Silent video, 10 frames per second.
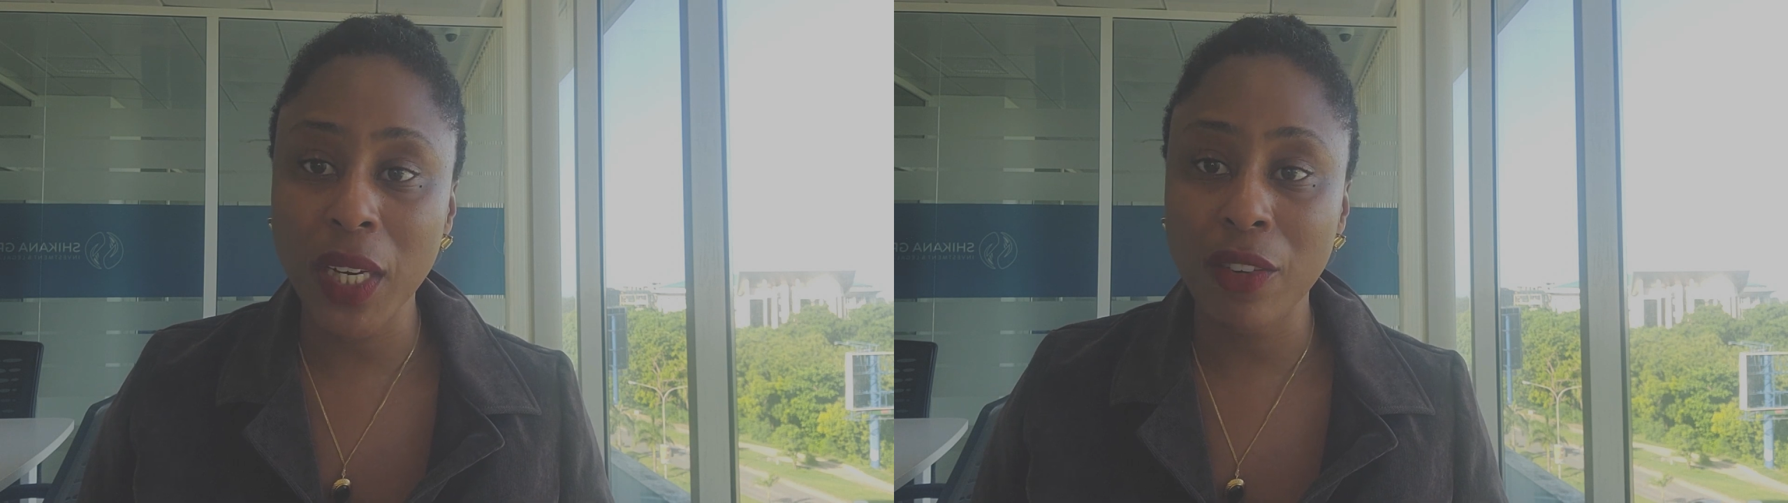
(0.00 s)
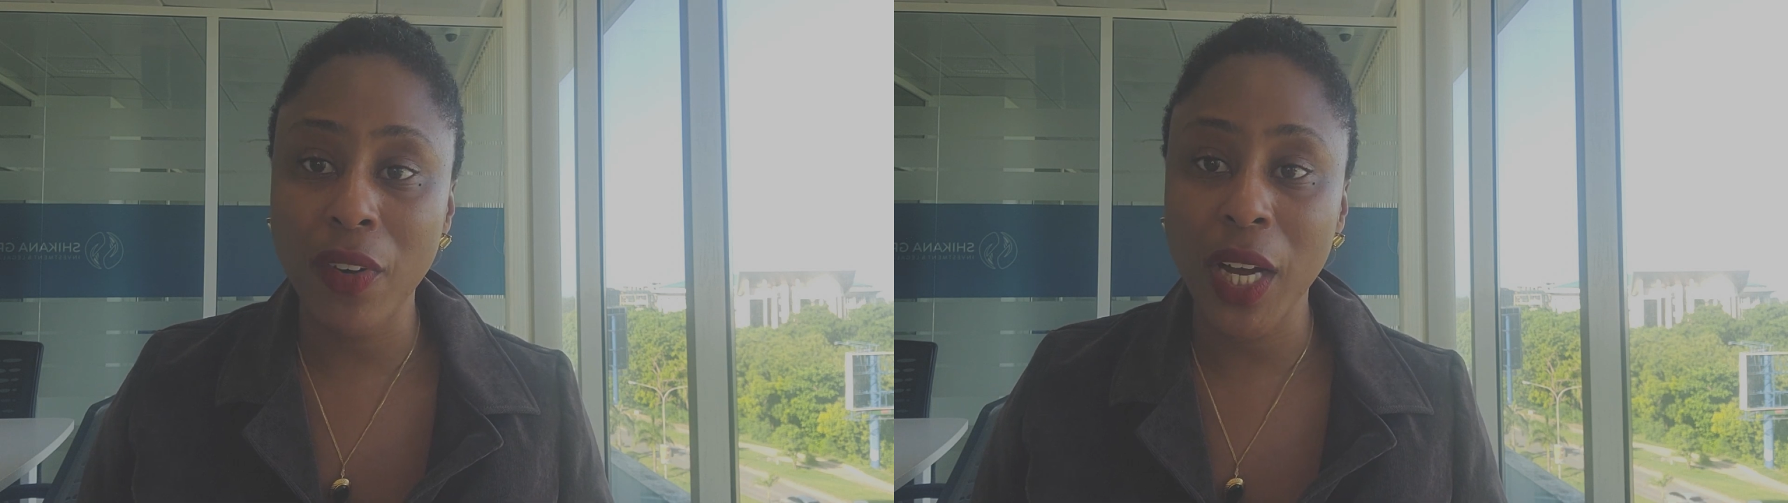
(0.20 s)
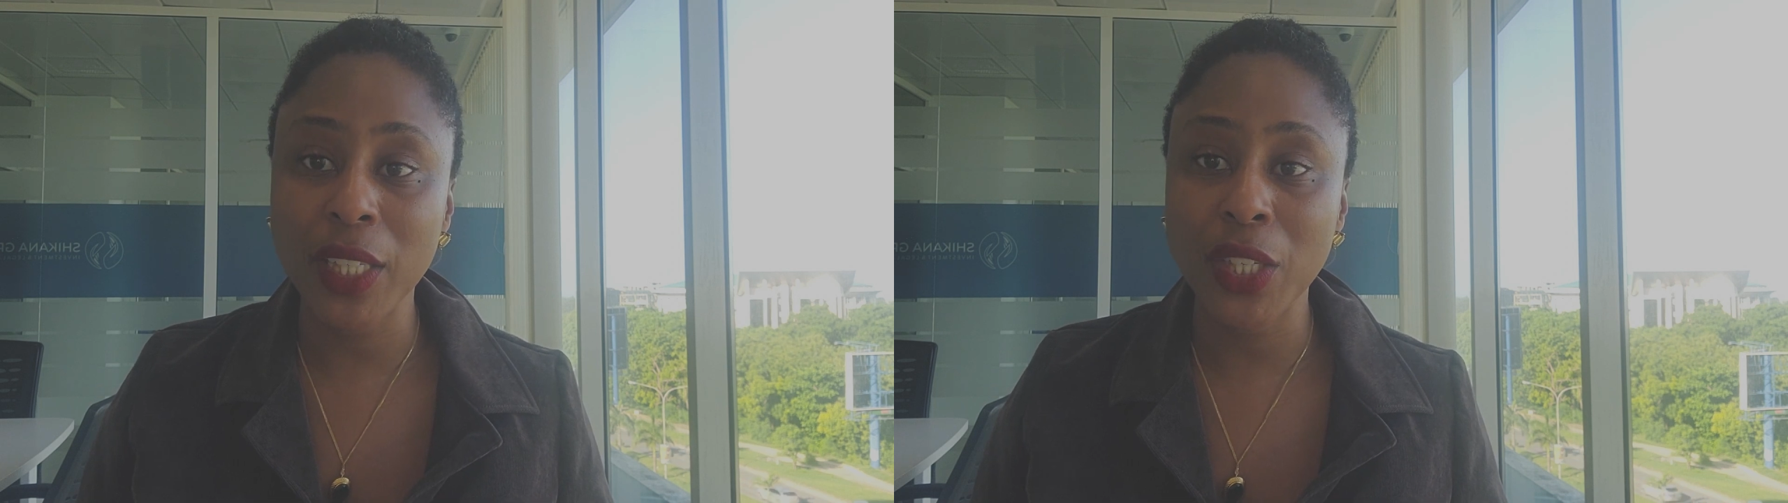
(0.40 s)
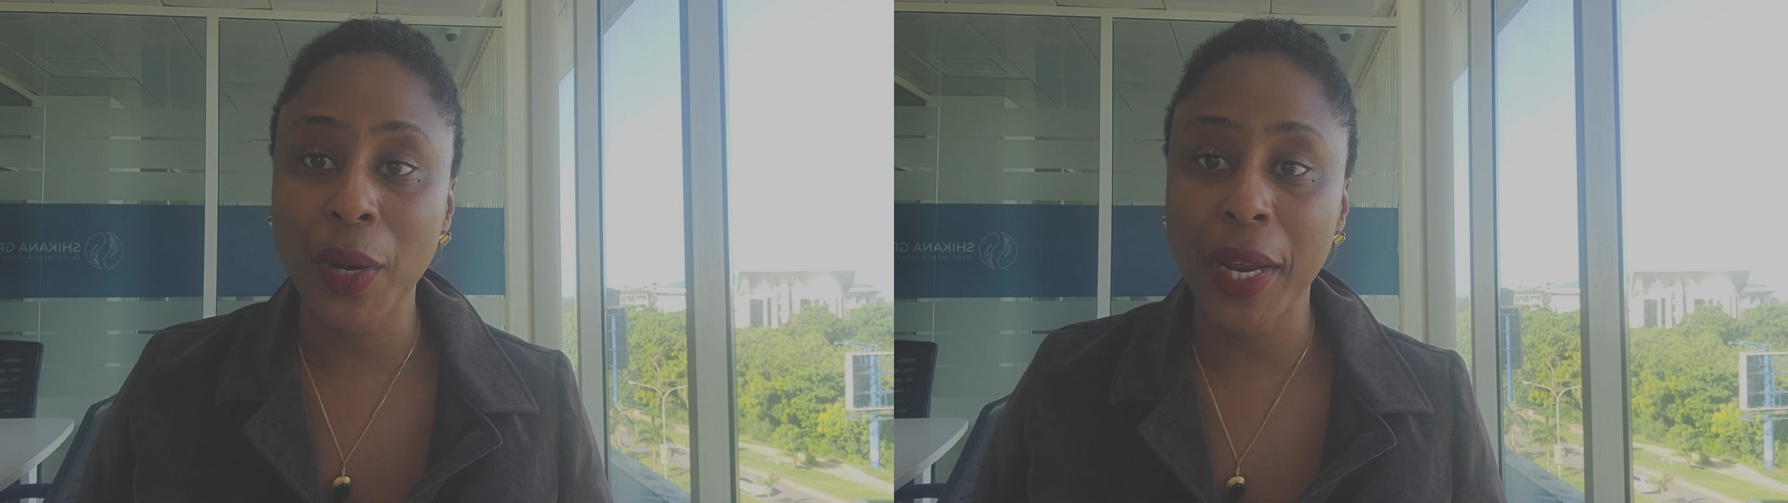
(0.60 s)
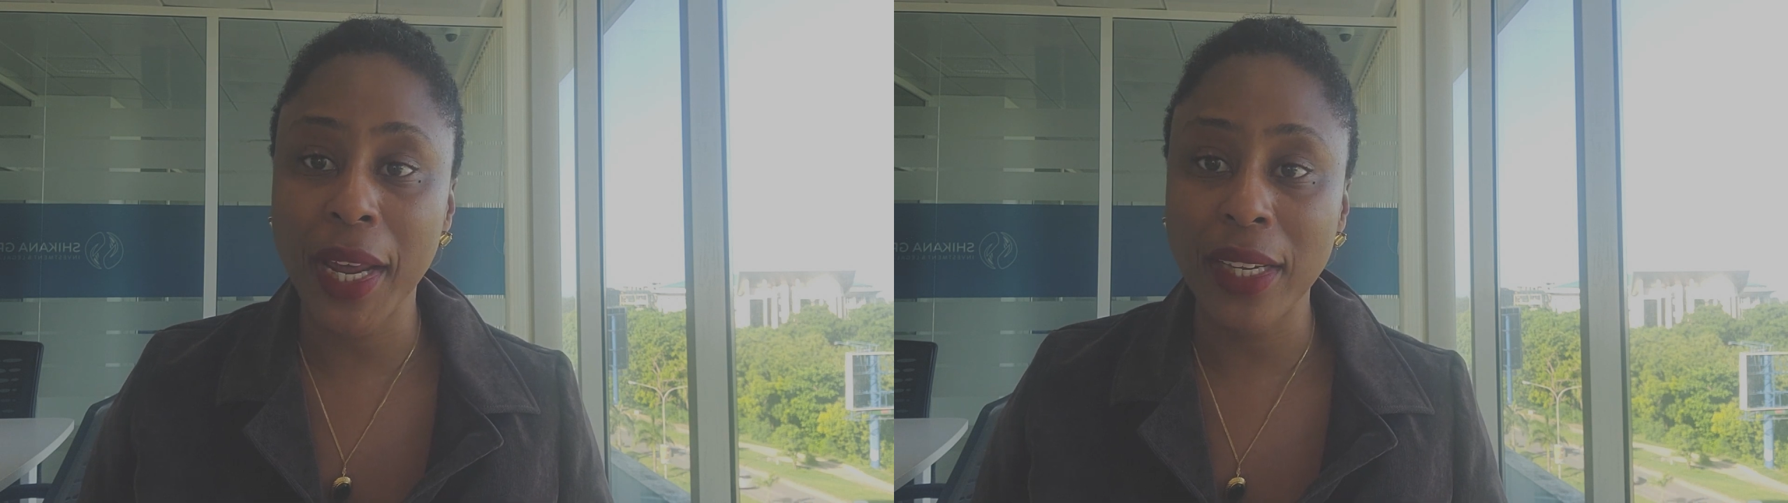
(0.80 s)
advisor
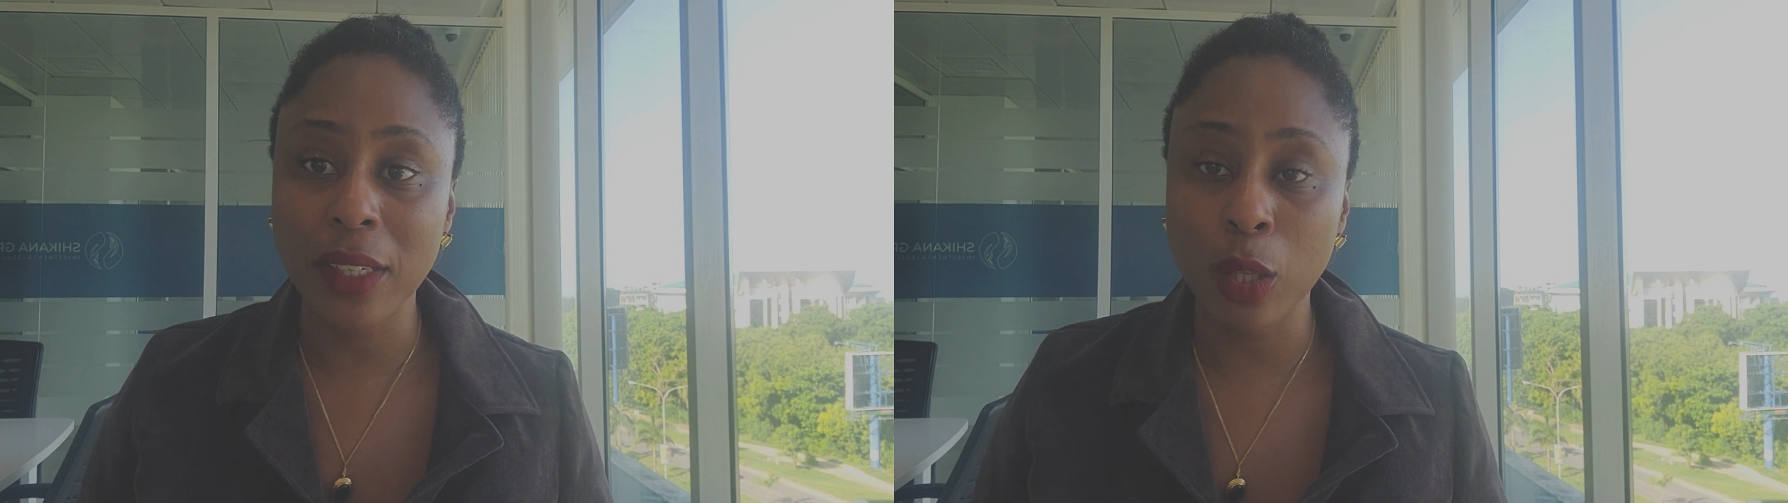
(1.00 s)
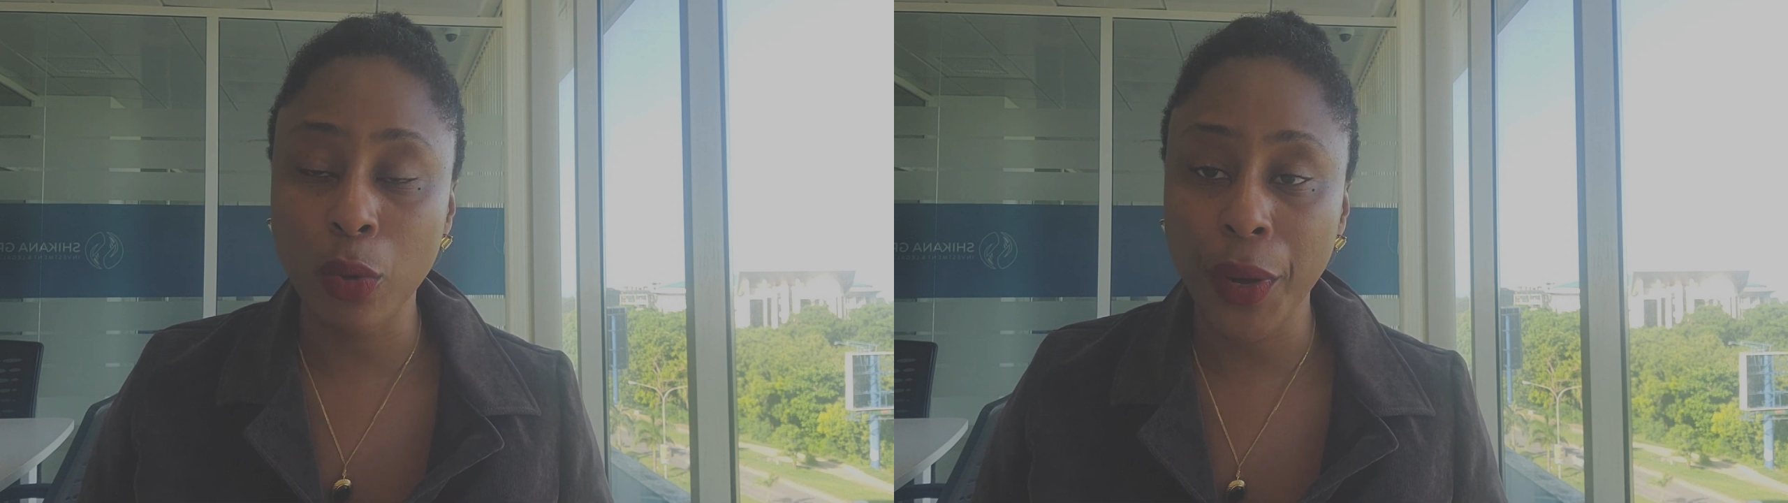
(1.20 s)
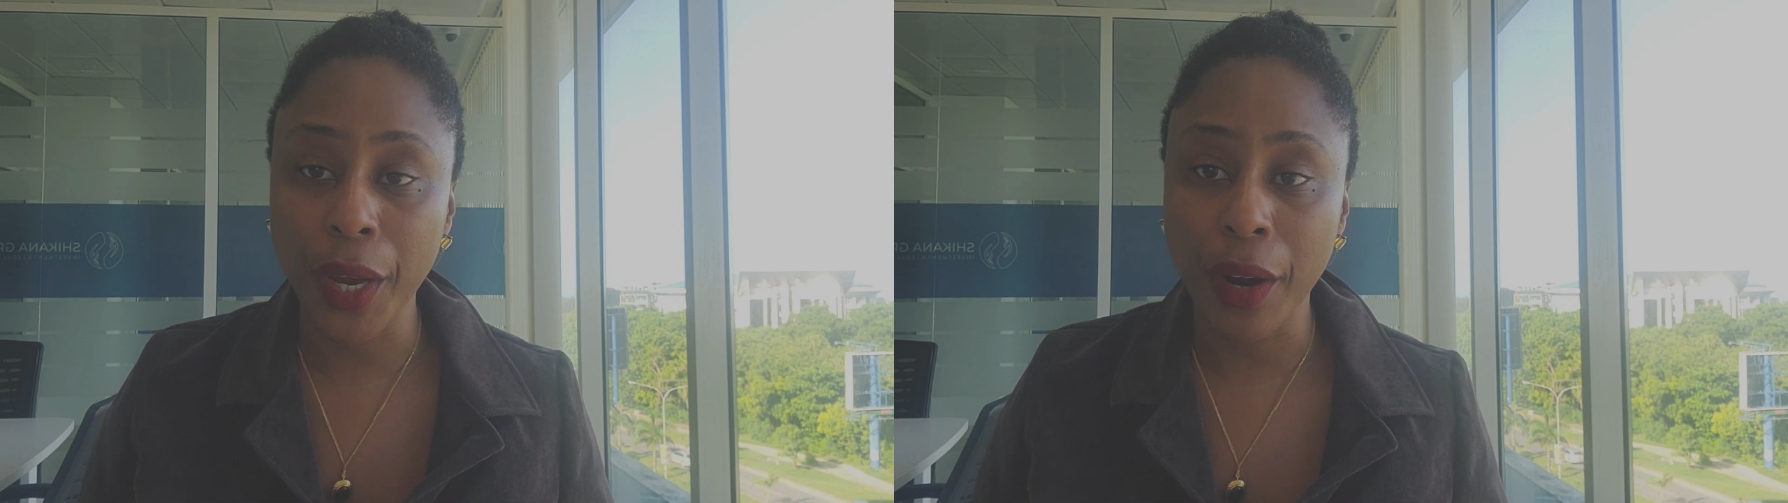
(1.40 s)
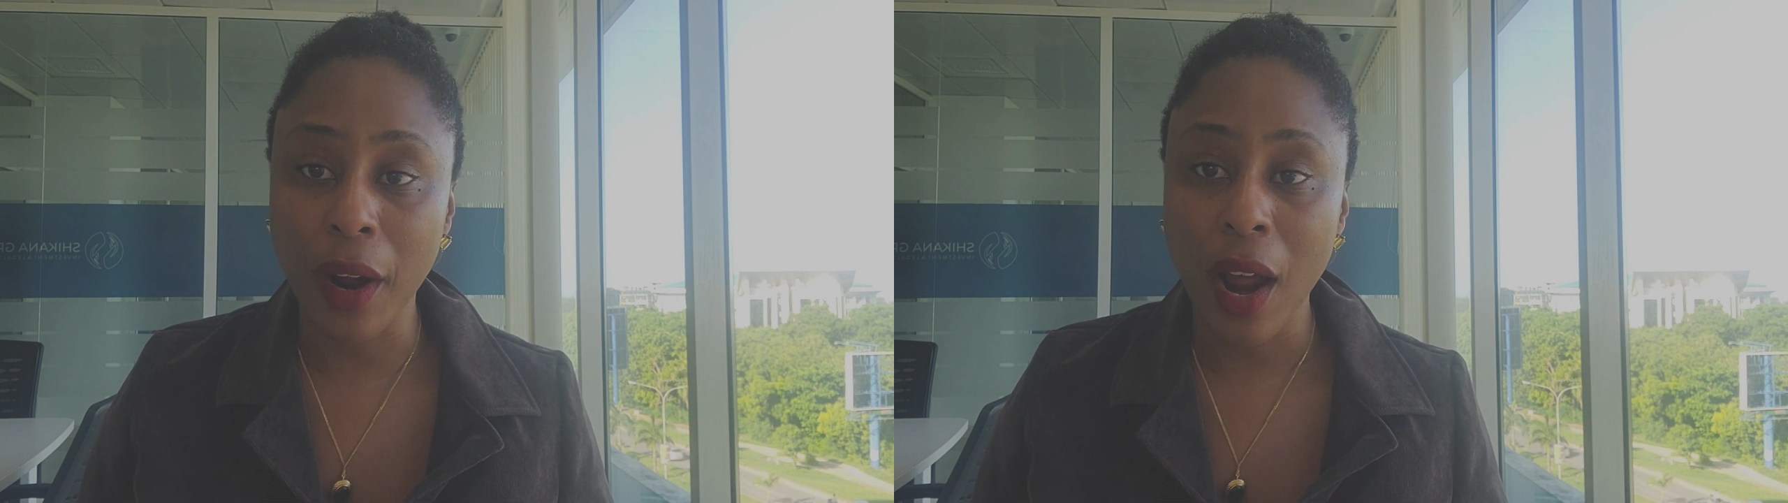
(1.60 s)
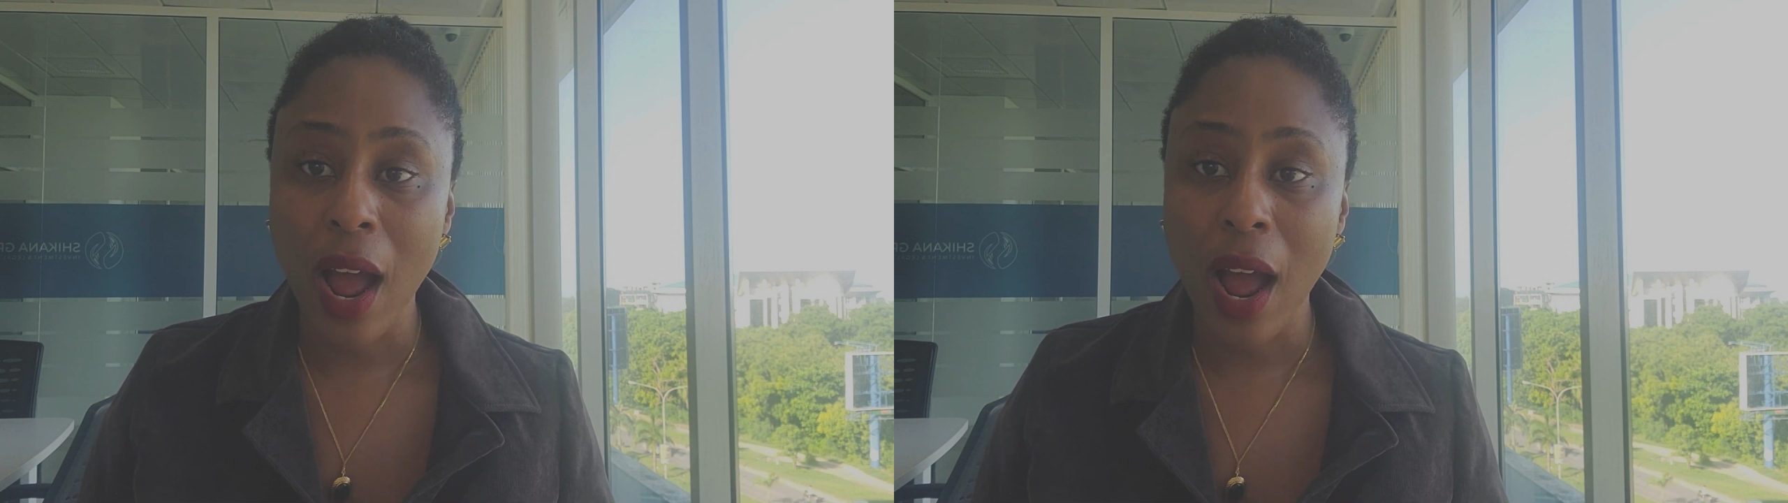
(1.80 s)
and as a lawyer,